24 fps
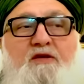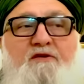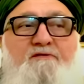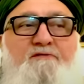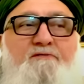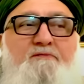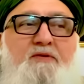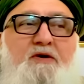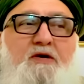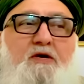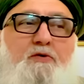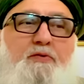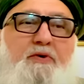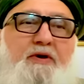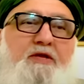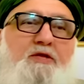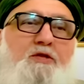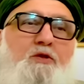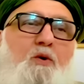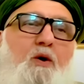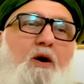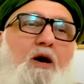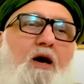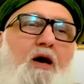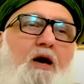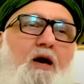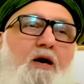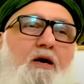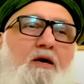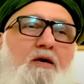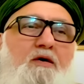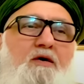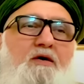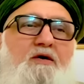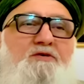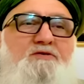give me quick
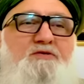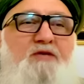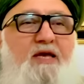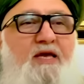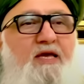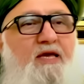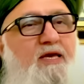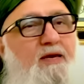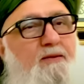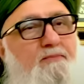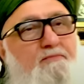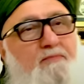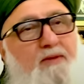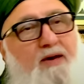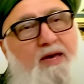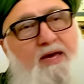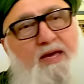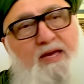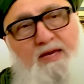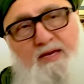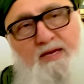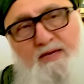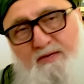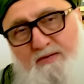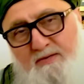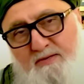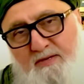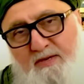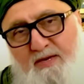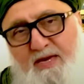du'a so I can get my